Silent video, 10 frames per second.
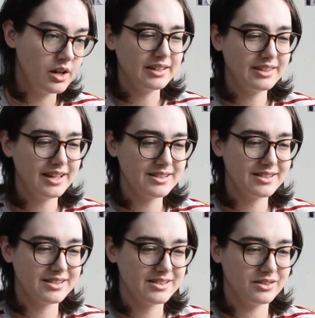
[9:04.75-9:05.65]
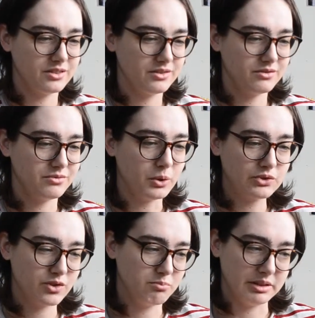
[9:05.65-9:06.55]
I guess,
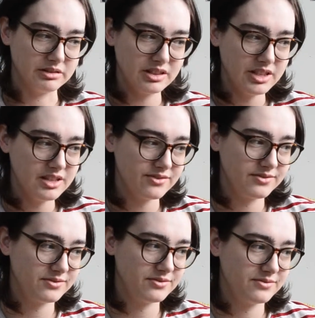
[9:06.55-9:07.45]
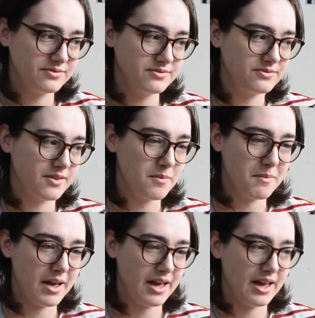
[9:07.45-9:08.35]
vulnerability from
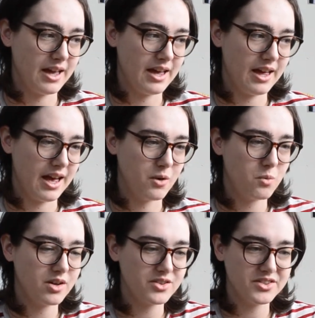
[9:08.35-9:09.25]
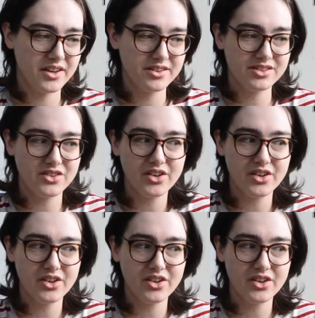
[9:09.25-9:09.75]
Atwater's character.